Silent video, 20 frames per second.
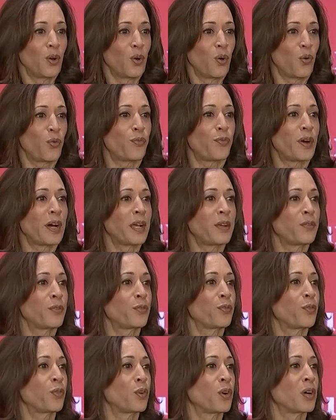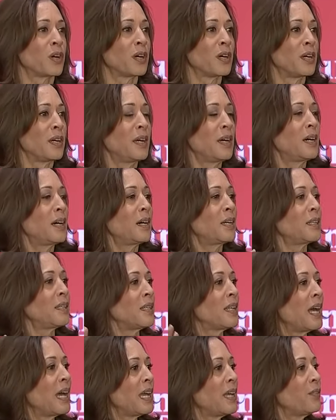who fight for a
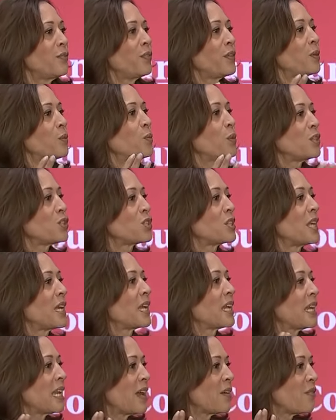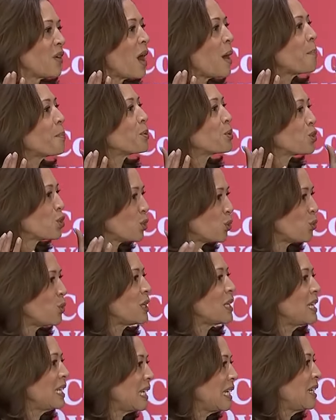life in which they can have
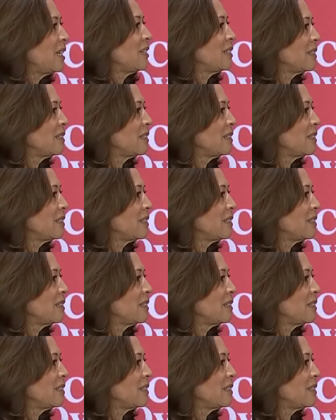opportunity,